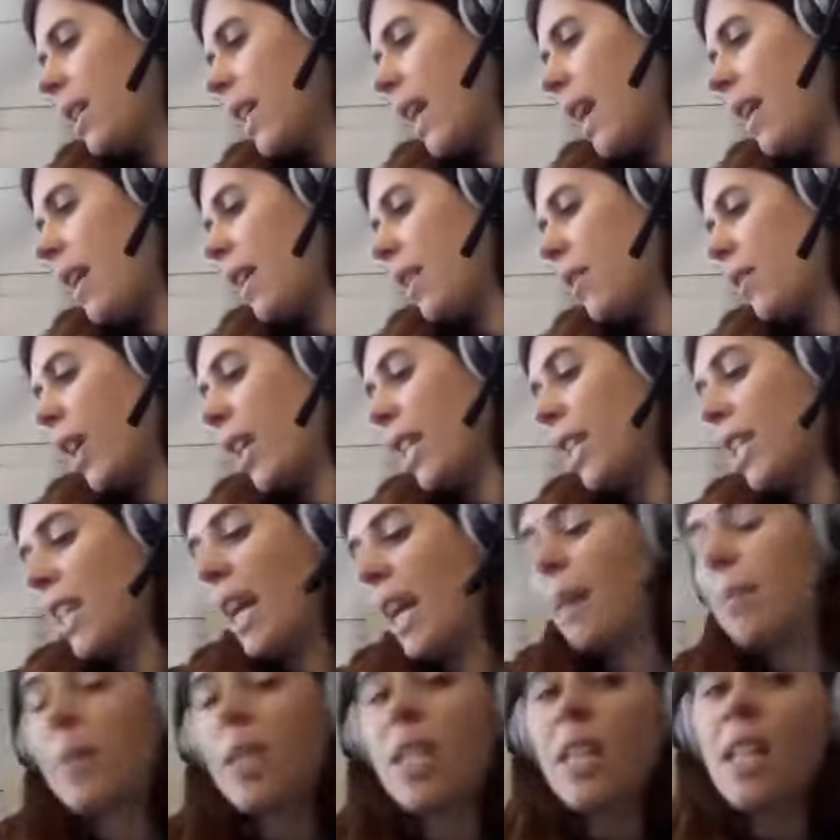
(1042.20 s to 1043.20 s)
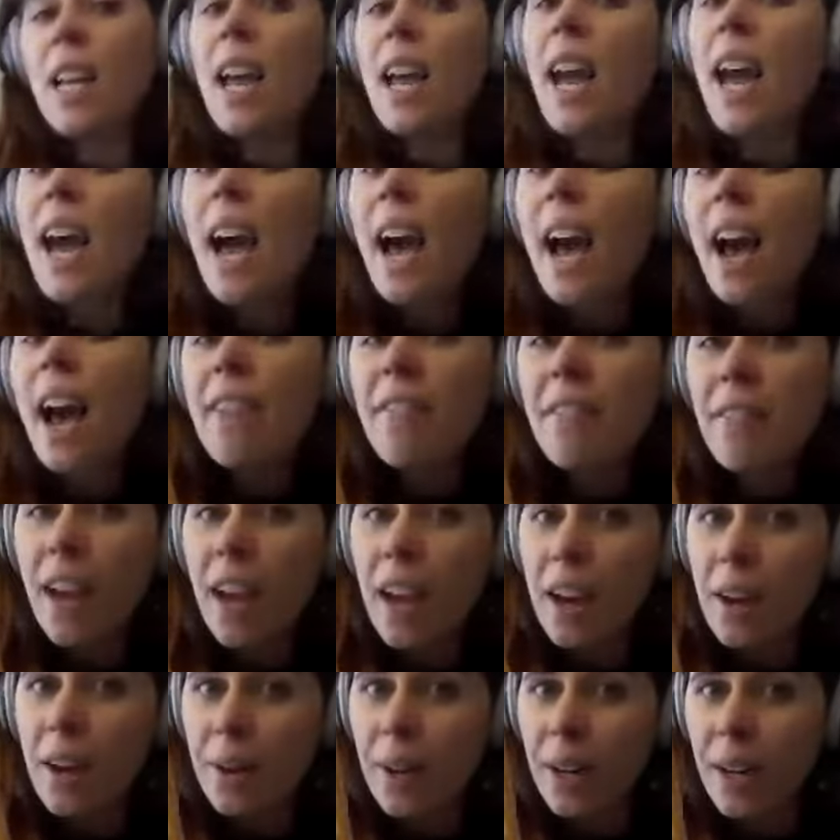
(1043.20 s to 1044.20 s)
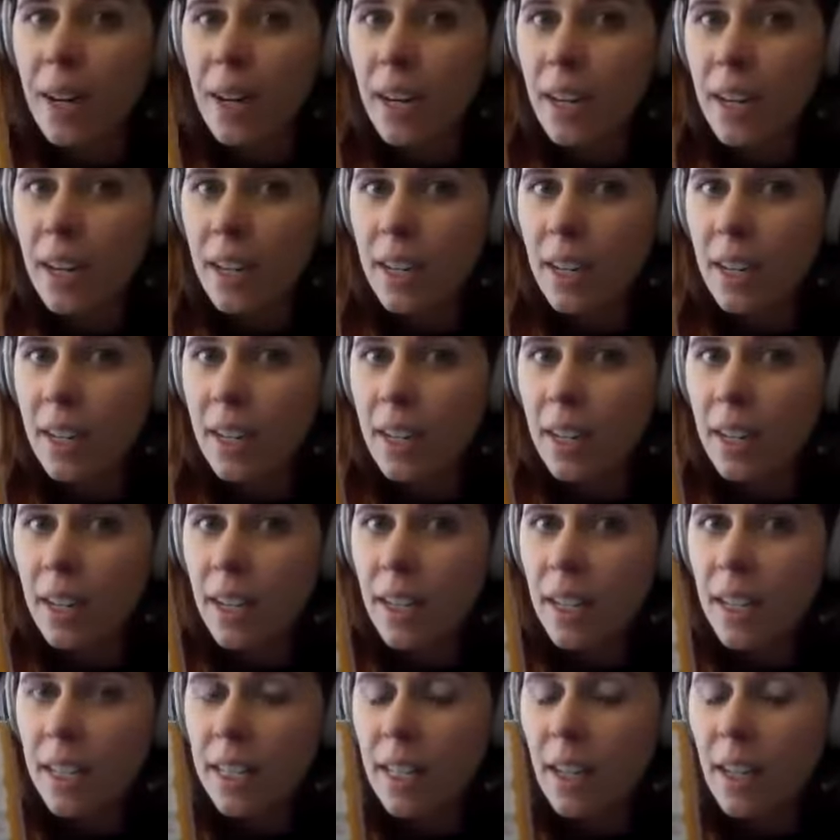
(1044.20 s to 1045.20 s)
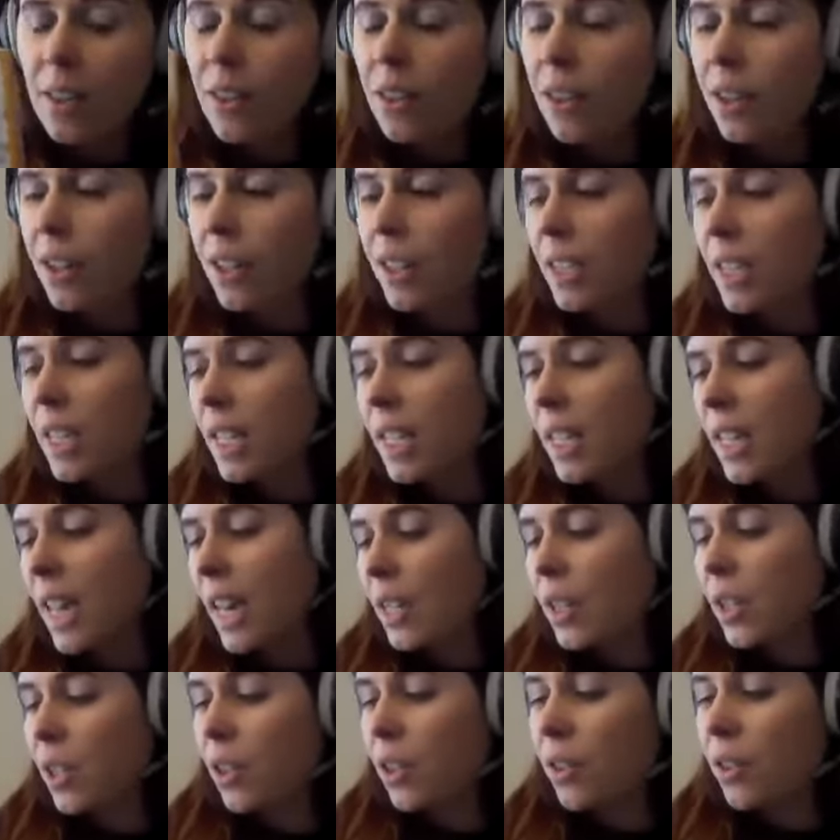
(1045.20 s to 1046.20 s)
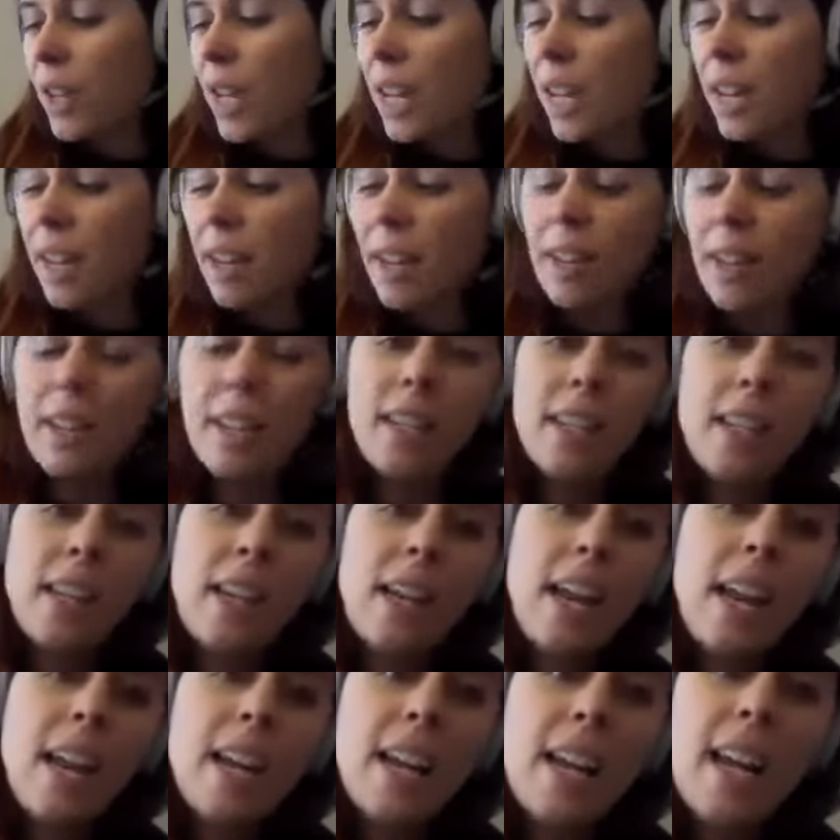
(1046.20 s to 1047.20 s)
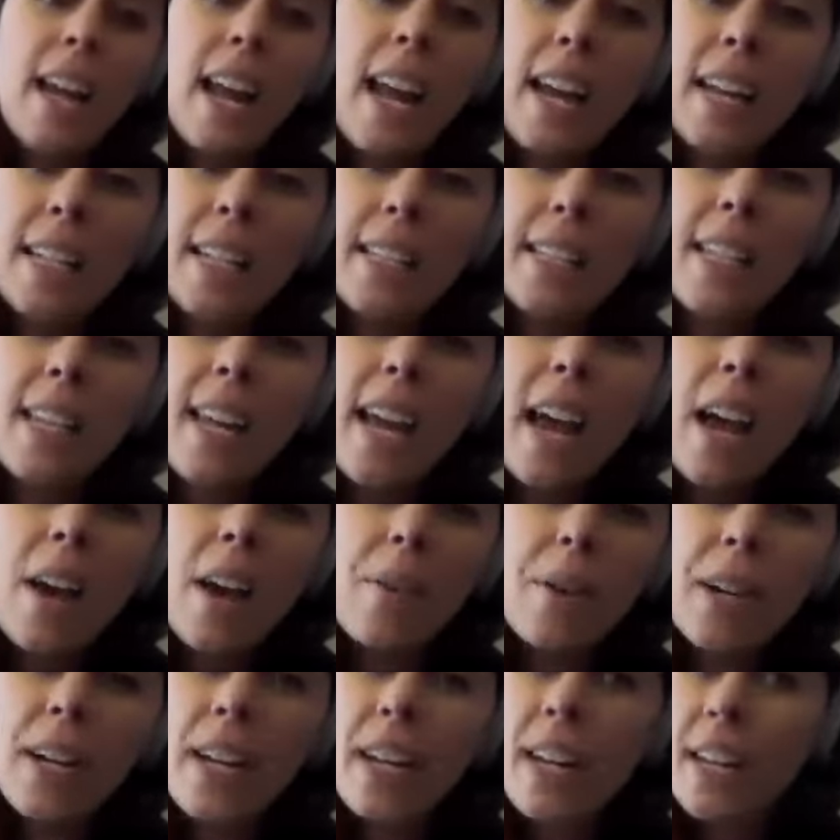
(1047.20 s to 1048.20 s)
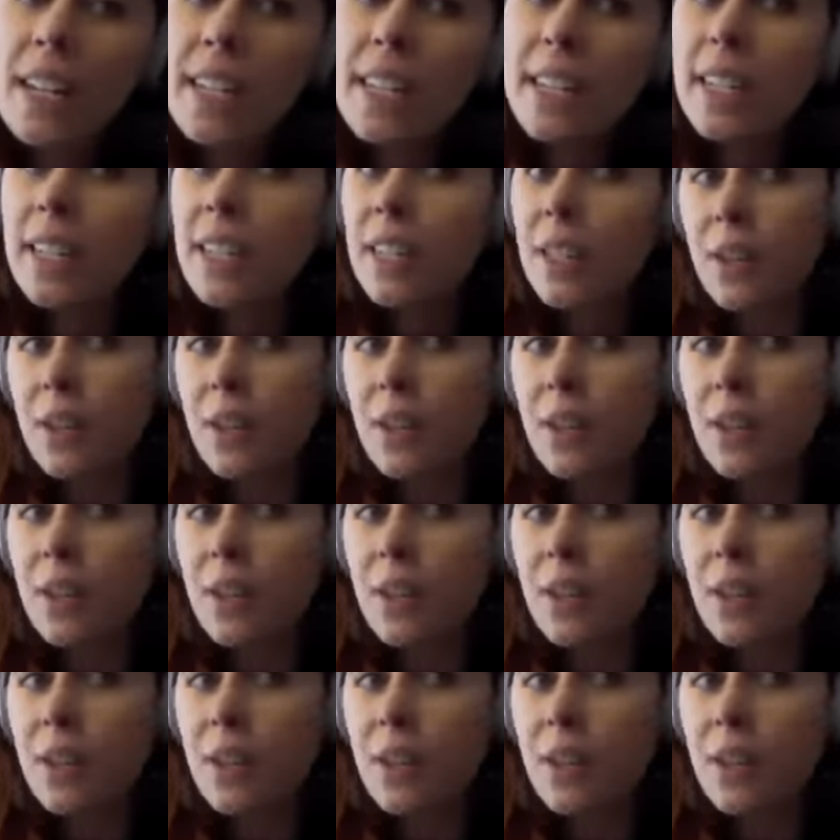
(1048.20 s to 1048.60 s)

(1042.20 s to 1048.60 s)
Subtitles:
Tell and write time to the half hour is on 13-3, and it has the hour hand here.